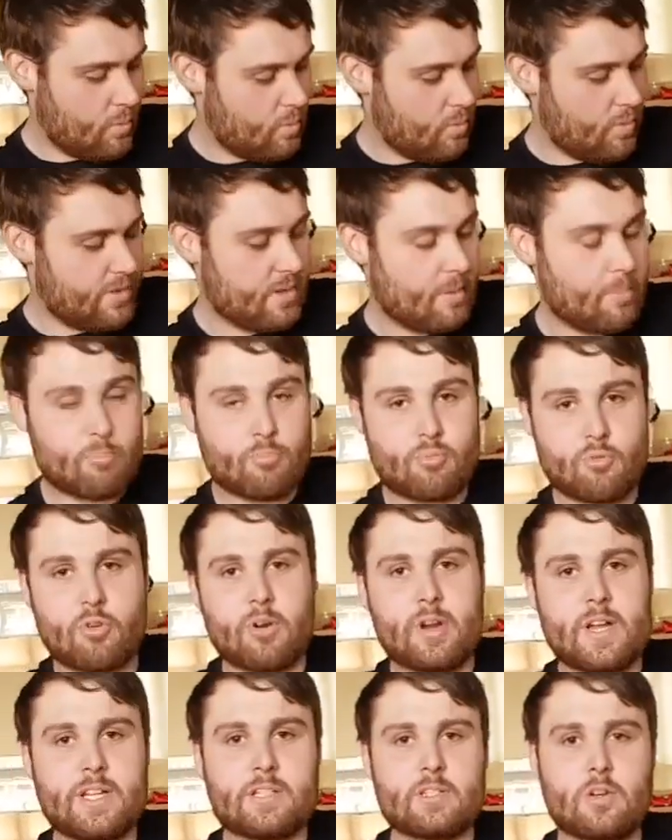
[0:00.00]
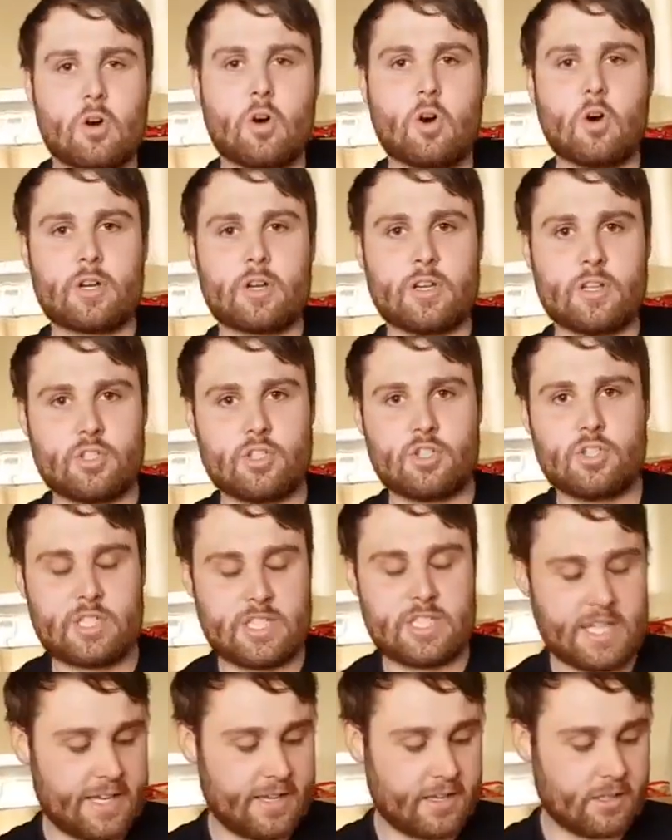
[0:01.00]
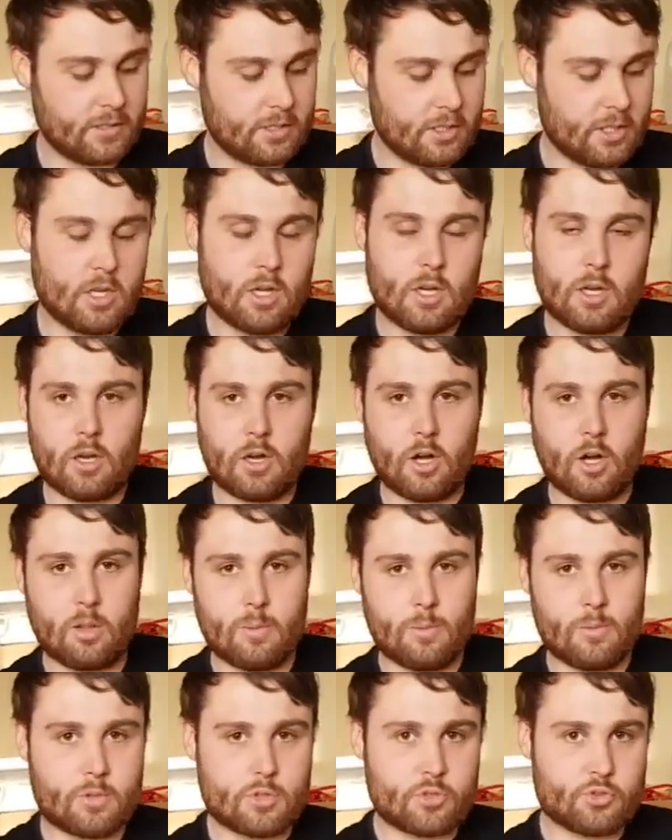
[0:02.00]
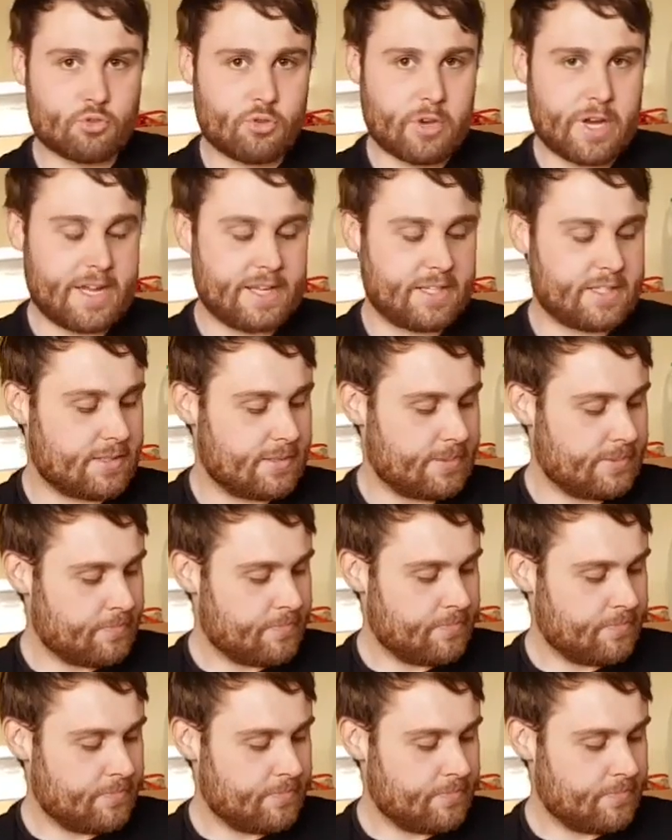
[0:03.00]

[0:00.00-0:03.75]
with a bright orange tail, almost red.